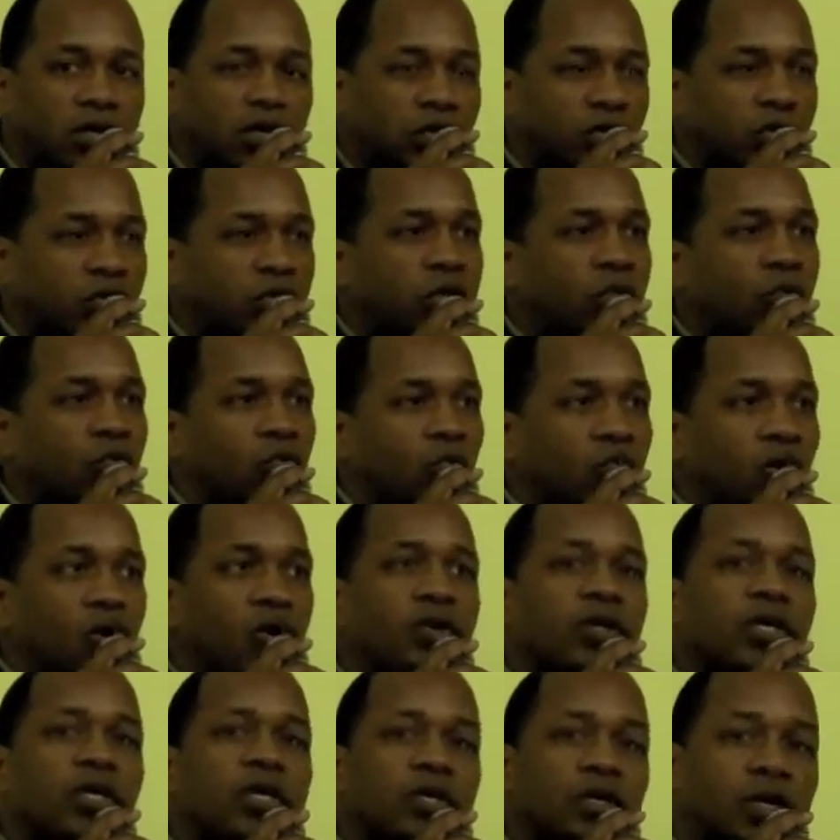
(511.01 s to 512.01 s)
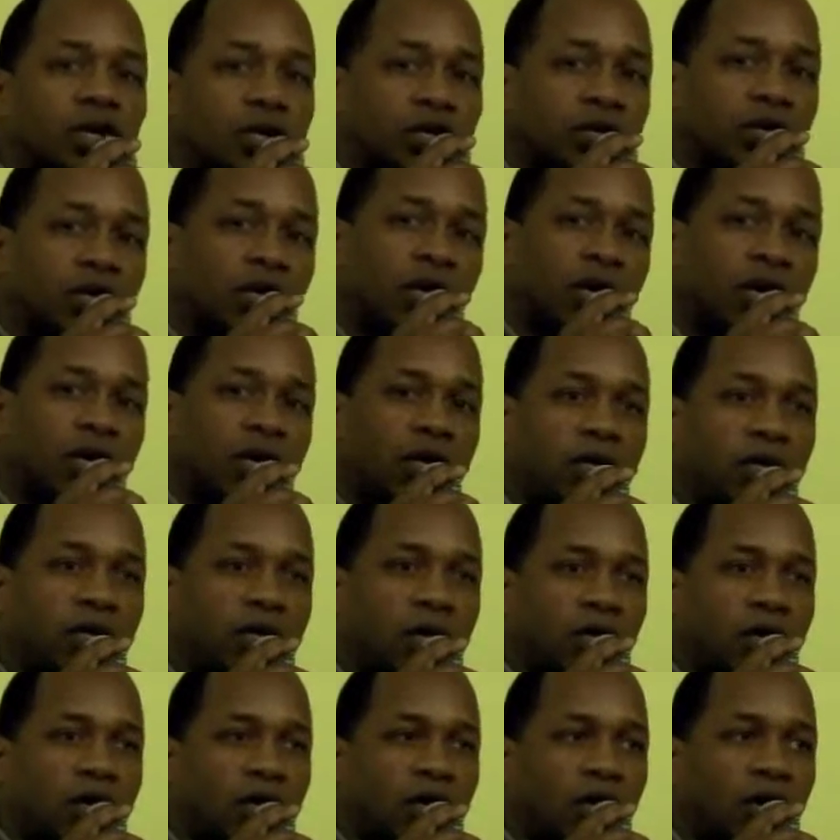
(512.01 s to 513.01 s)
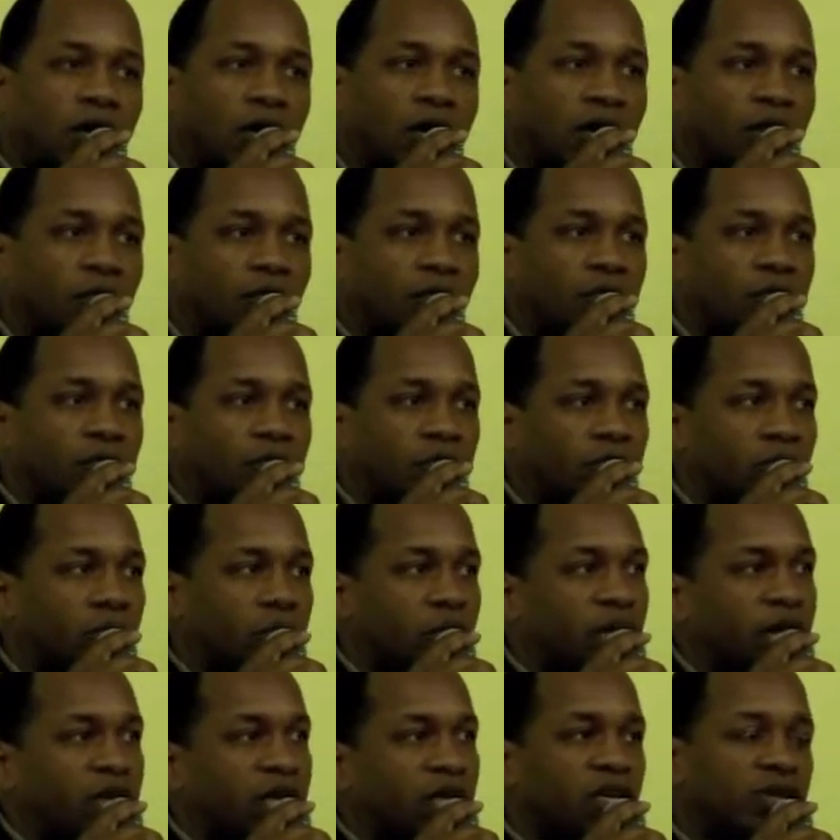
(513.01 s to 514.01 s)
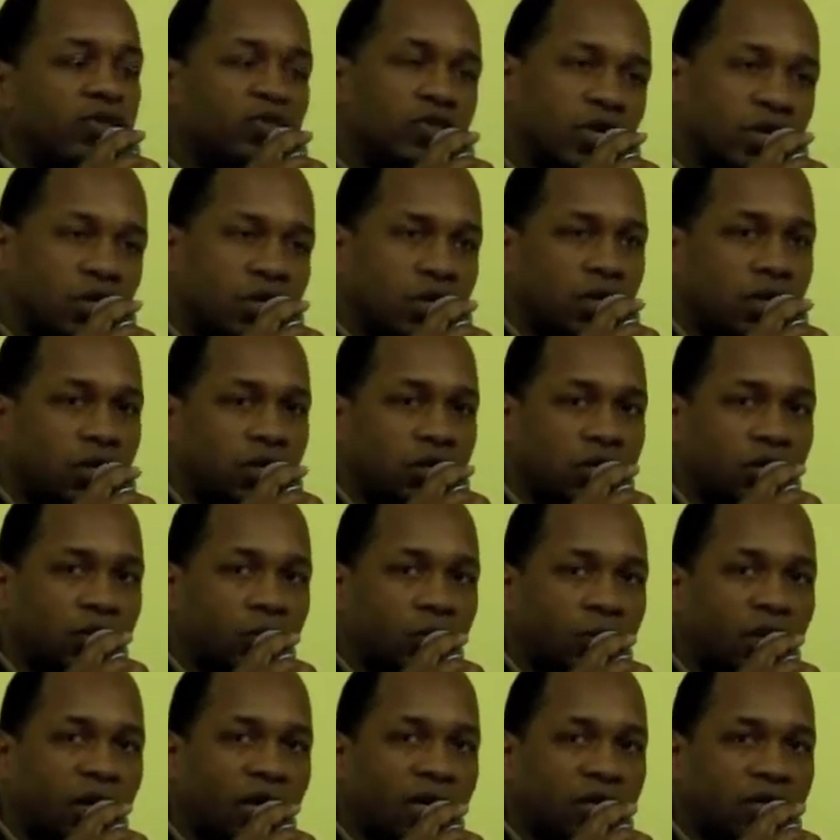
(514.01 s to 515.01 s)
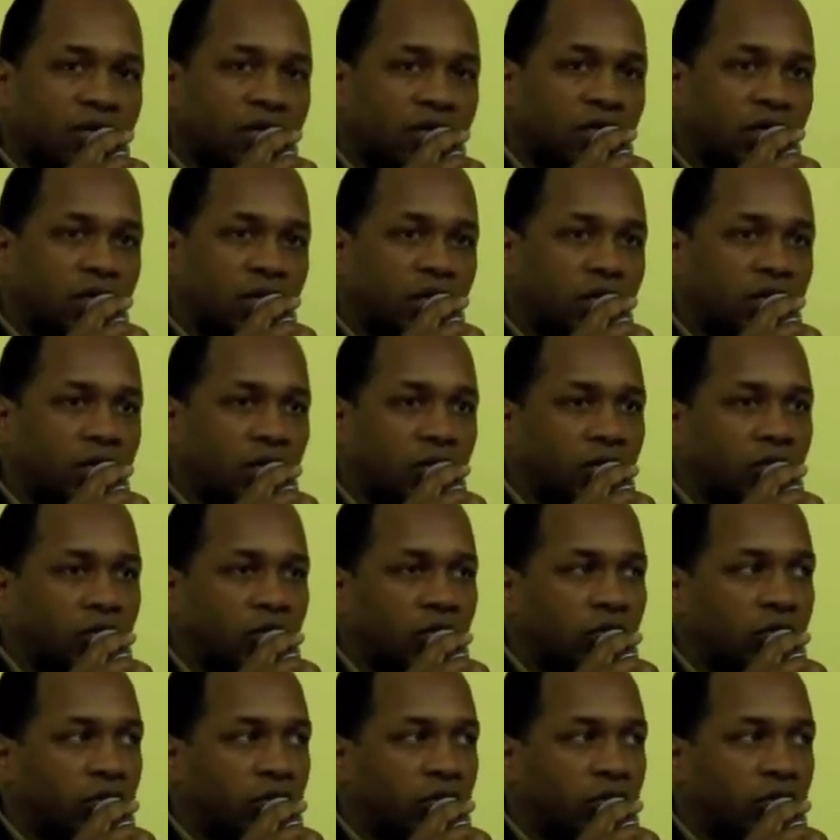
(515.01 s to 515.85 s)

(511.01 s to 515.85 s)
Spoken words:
Using wording like that, that gives a kid a mindset that,